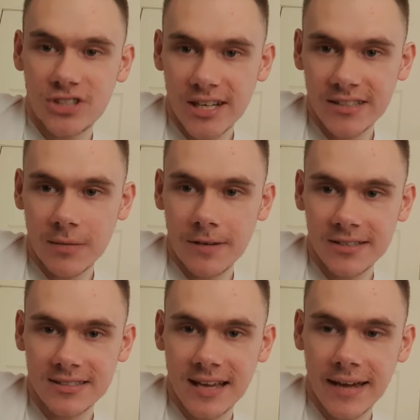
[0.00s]
JJB
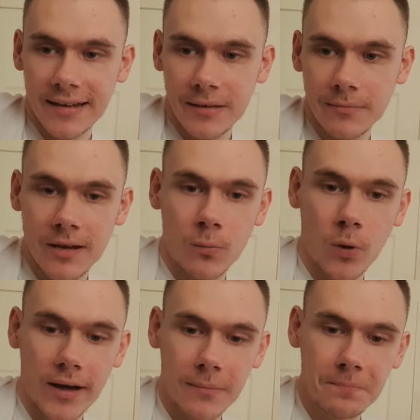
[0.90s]
Stadium in
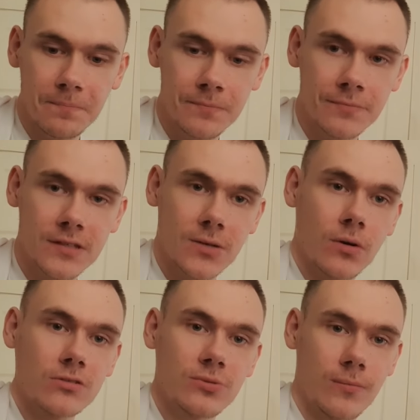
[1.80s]
Wigan to
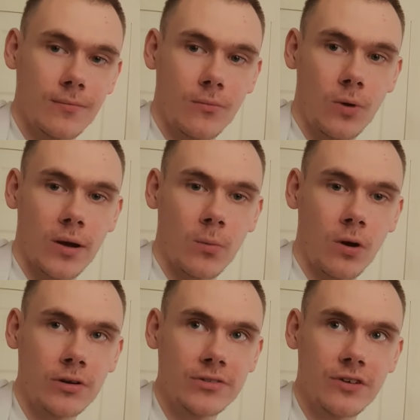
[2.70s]
watch Wigan
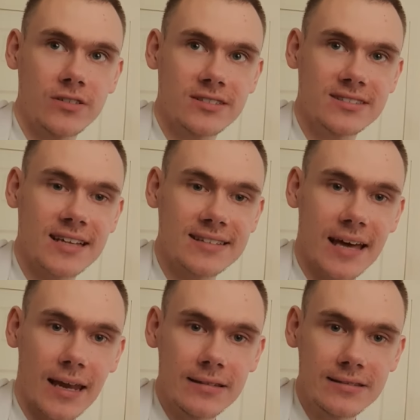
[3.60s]
Warriors versus St
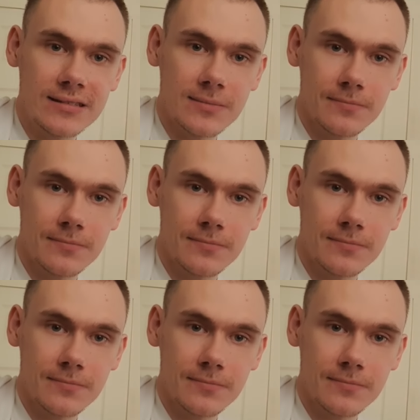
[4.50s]
Helens.